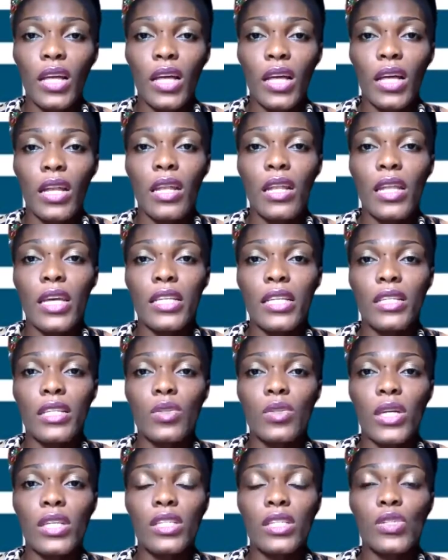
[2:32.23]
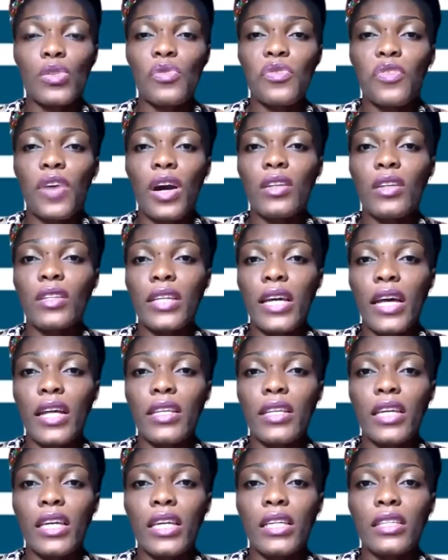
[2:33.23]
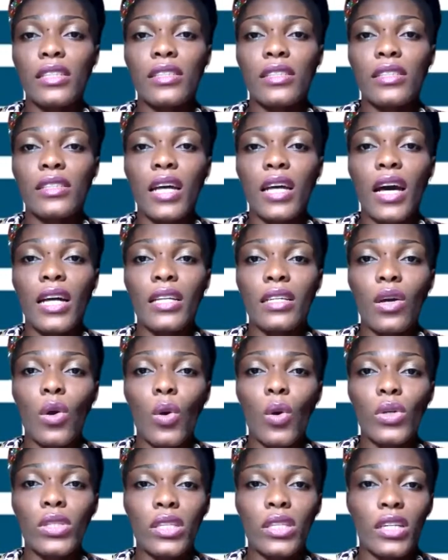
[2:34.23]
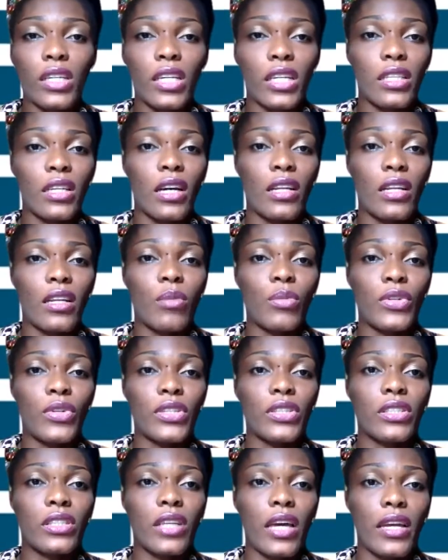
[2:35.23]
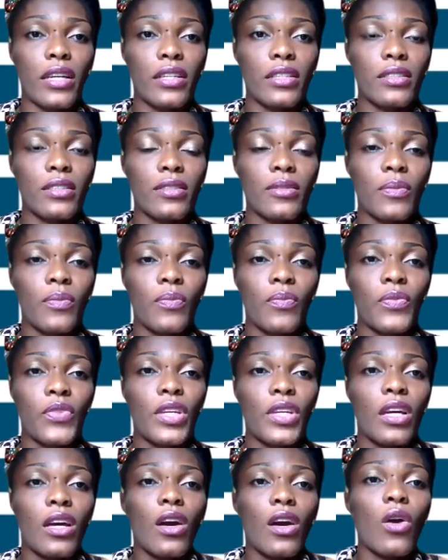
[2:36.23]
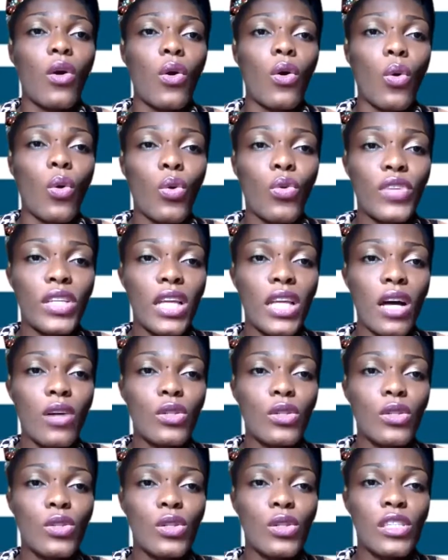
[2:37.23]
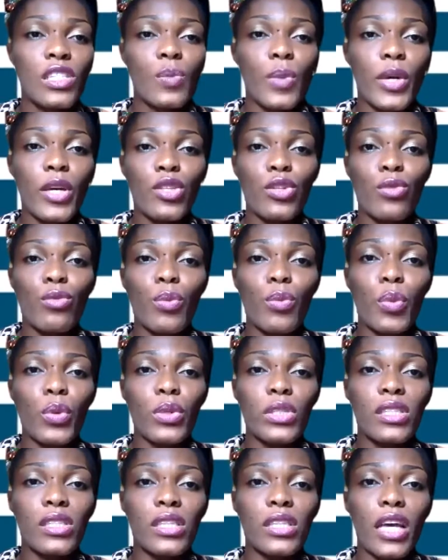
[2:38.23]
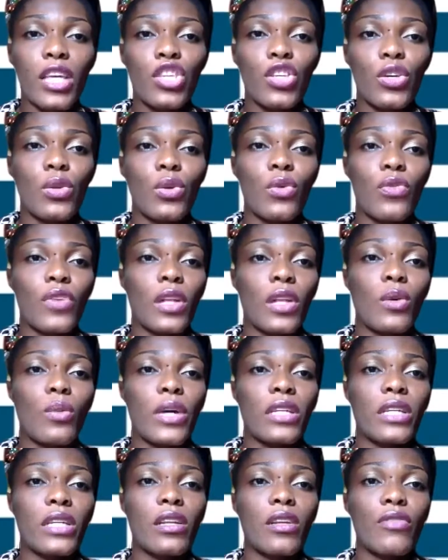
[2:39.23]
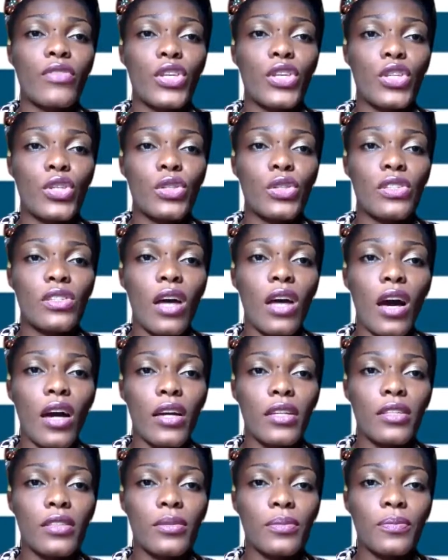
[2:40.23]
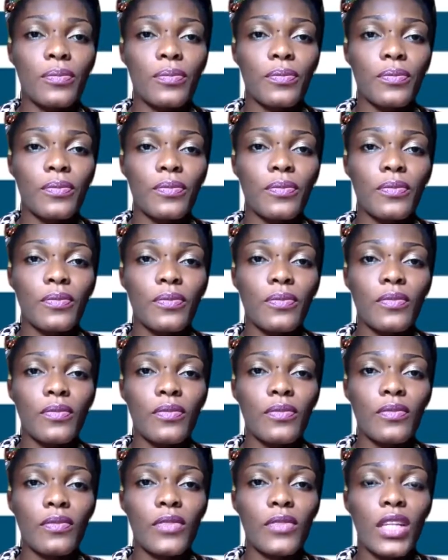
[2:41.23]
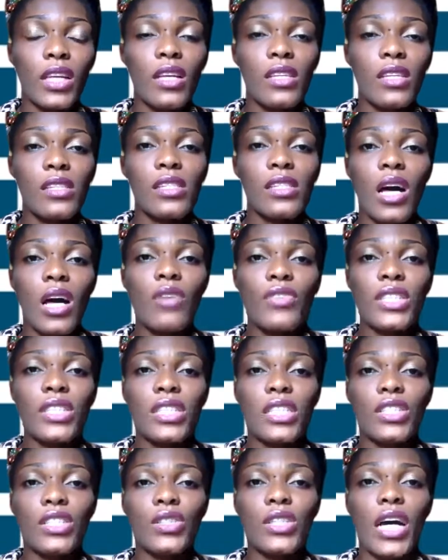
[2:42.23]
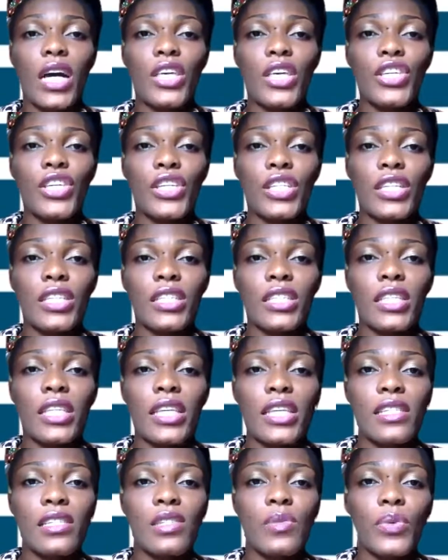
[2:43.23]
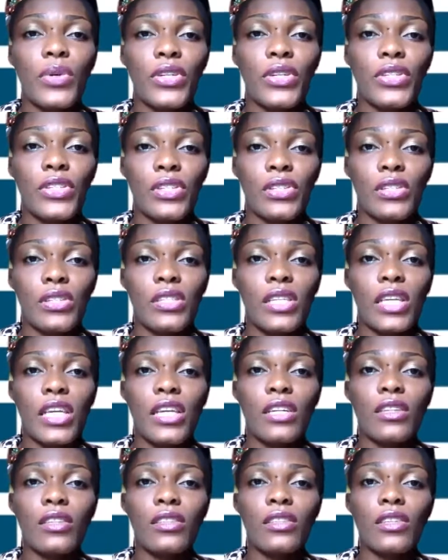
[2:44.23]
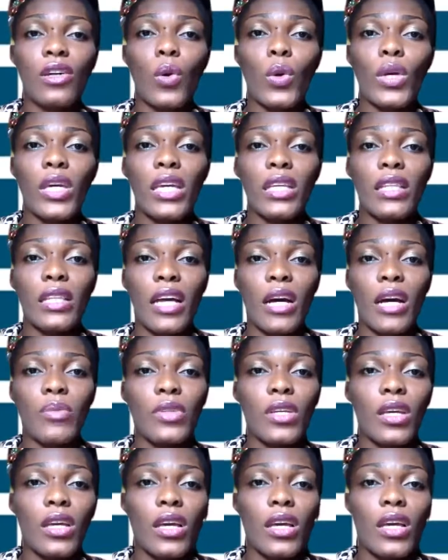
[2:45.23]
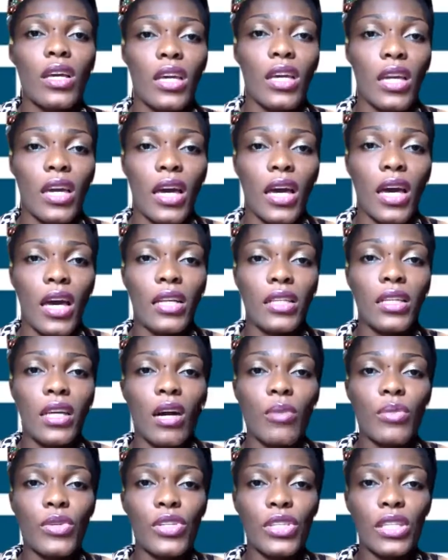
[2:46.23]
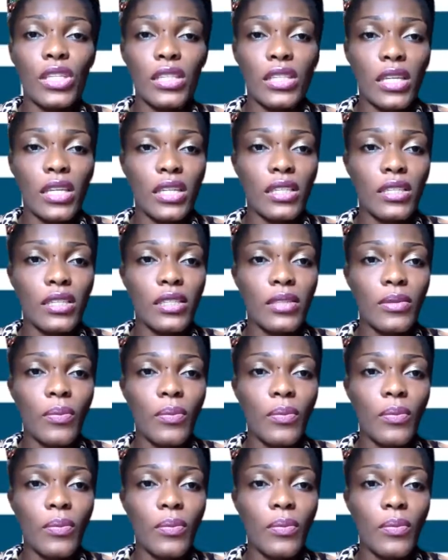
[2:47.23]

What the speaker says: And Lady 22 found dead inside gutter in Anambra State. Over now to the special report section of Elumba Television site. Southern Kaduna Union lists persons killed or kidnapped and communities.